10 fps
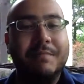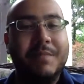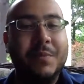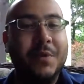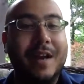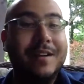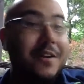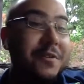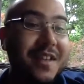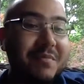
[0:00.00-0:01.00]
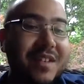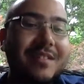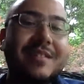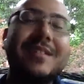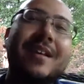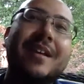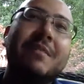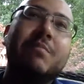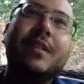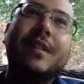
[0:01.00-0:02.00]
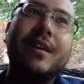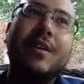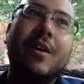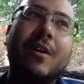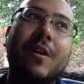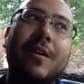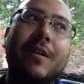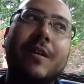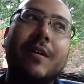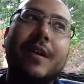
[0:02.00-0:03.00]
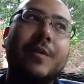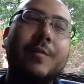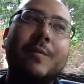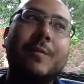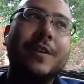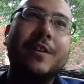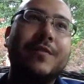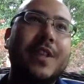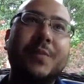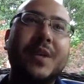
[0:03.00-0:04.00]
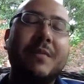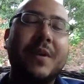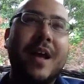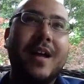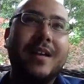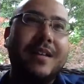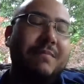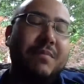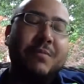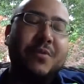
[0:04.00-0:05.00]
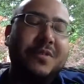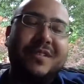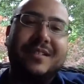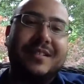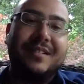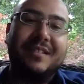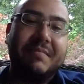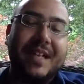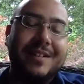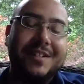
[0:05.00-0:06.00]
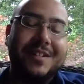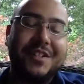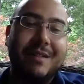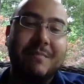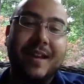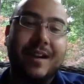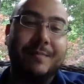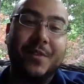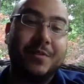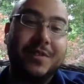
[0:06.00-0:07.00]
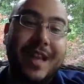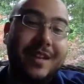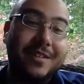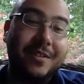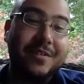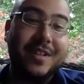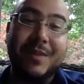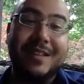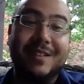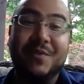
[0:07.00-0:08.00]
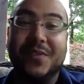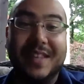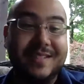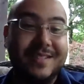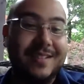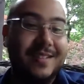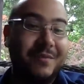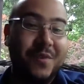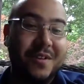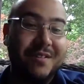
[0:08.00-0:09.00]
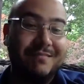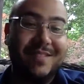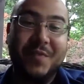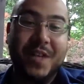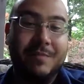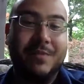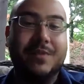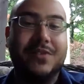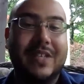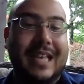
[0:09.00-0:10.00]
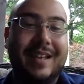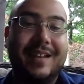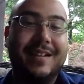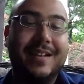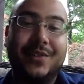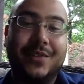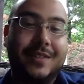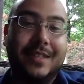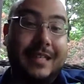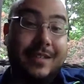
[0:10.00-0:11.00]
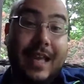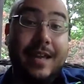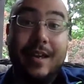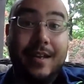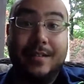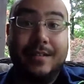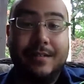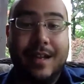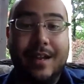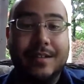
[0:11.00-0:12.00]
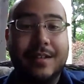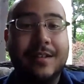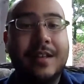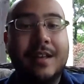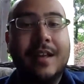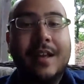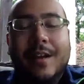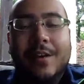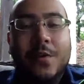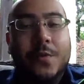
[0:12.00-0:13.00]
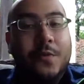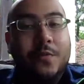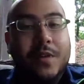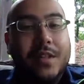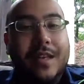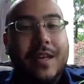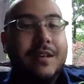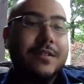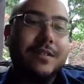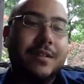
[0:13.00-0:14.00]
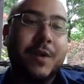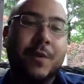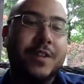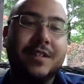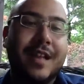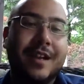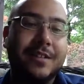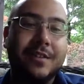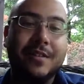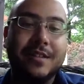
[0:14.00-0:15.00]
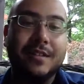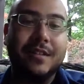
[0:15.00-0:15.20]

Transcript: People kind of know what that means. But there are, when you're developing an API, people tend to just kind of make up their own status codes. They mean different things to different developers, and it's chaos, honestly. And who really cares about what the status code is?